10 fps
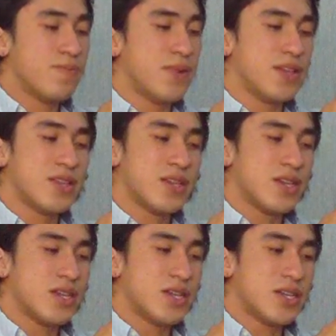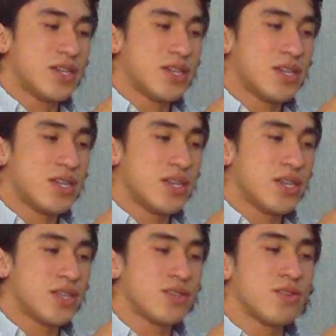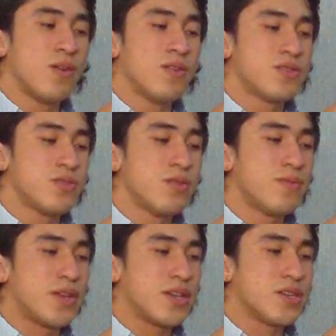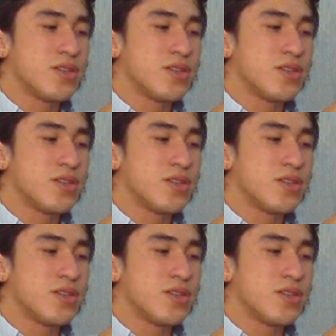But it is also a way